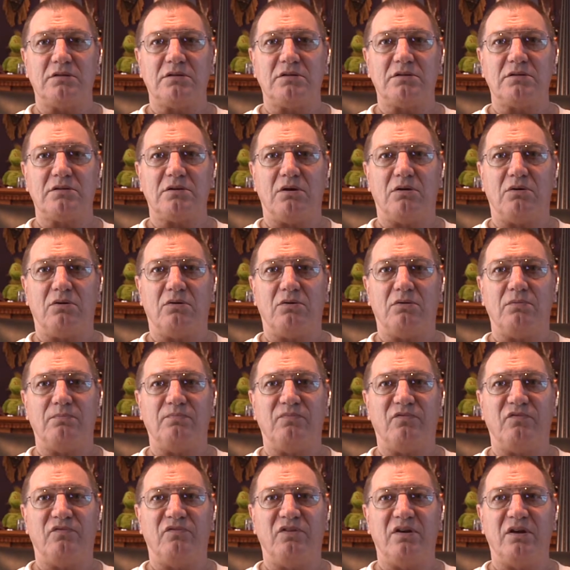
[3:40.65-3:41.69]
So
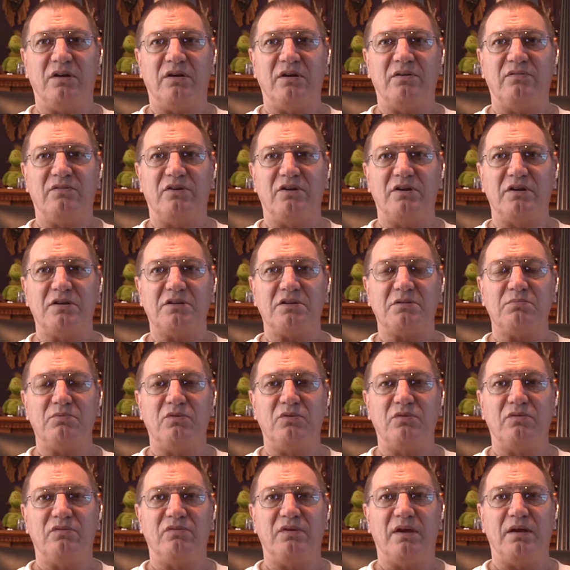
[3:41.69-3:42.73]
very, very
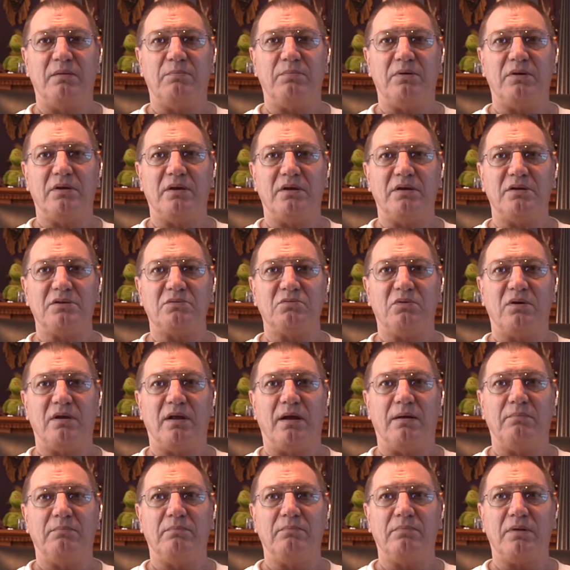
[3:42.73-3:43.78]
smooth vape is what
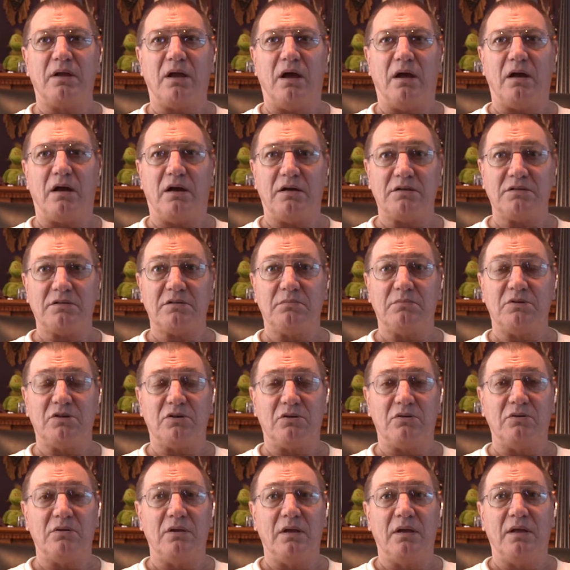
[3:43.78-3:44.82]
I'm accustomed
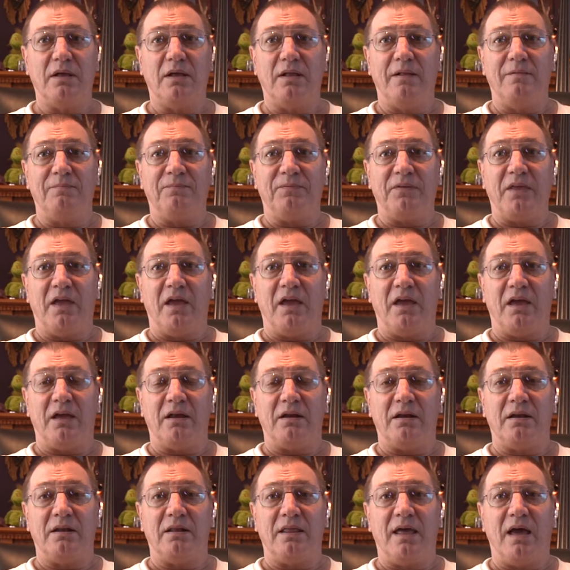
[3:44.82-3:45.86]
to.
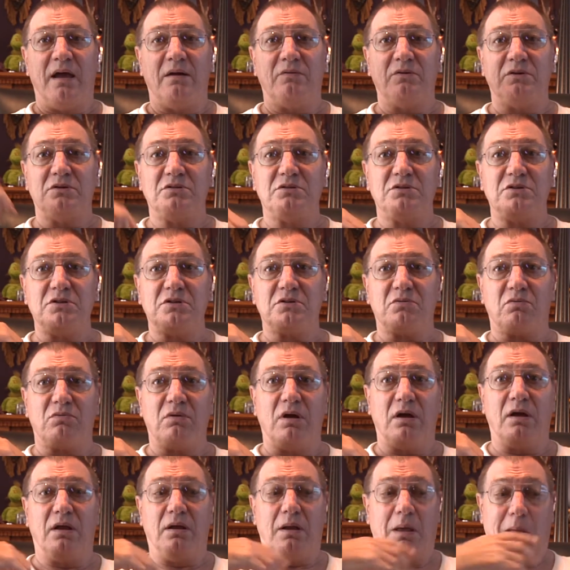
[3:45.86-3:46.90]
And that was just
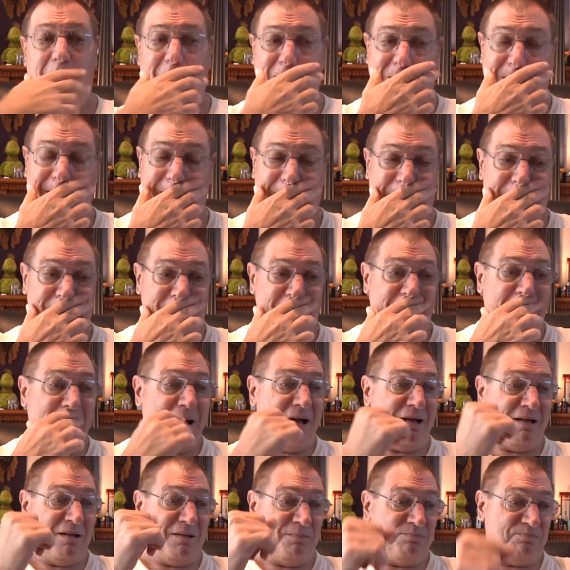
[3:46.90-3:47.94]
rugged.
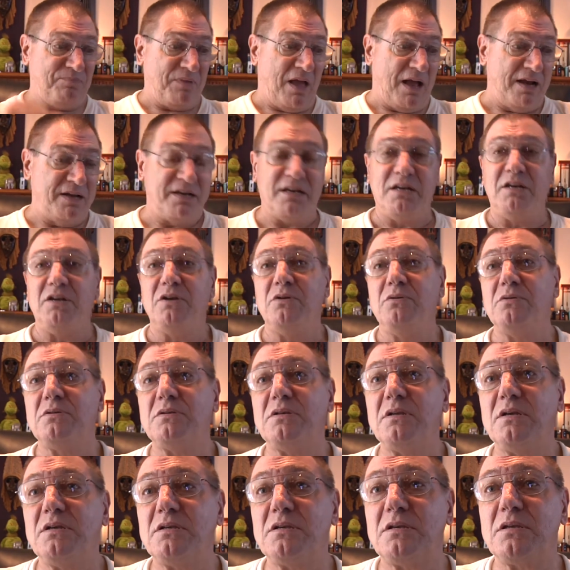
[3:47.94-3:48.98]
I did use
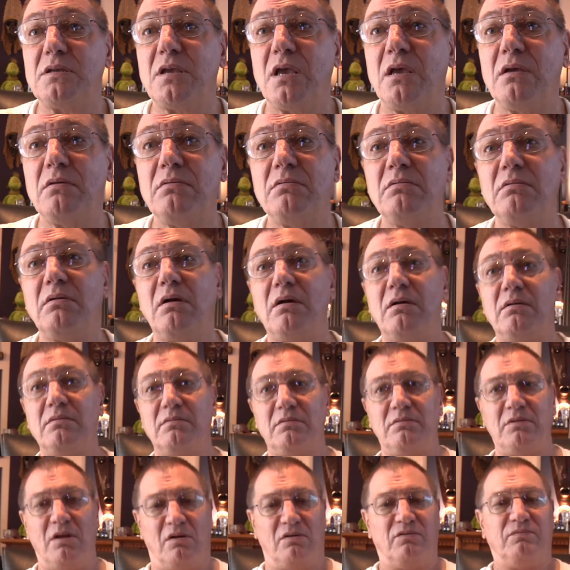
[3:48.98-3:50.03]
this,
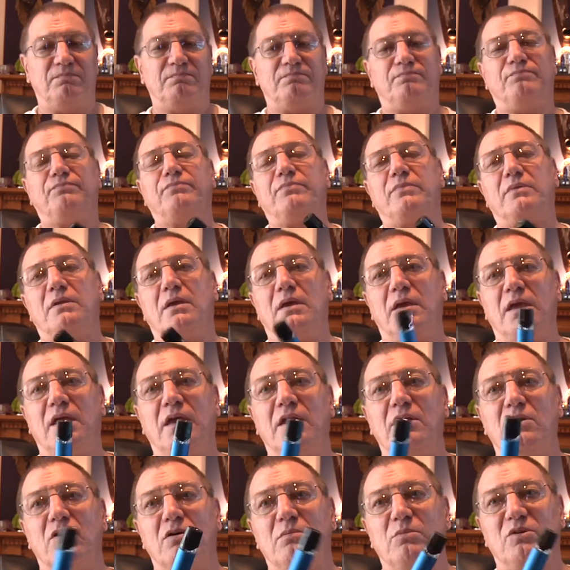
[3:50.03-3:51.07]

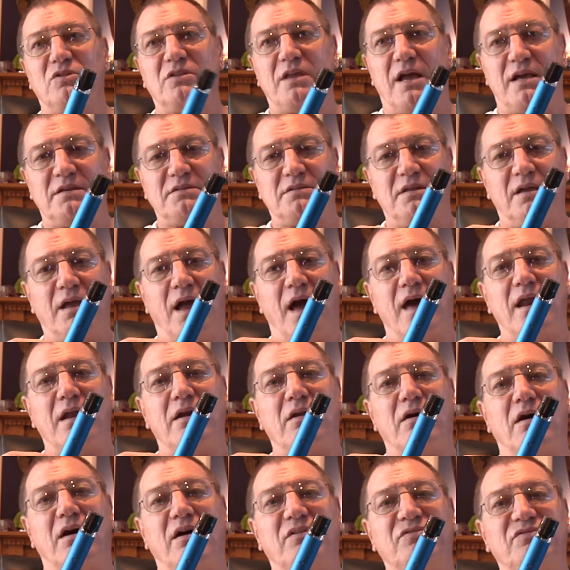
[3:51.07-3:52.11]
in normal testing, on and
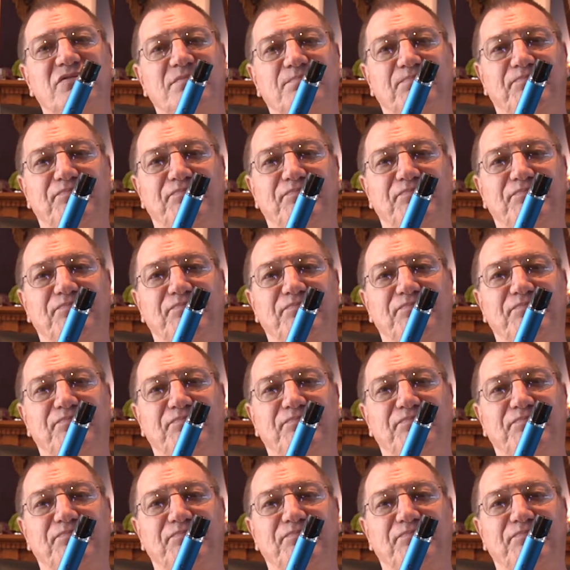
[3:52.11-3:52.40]
off.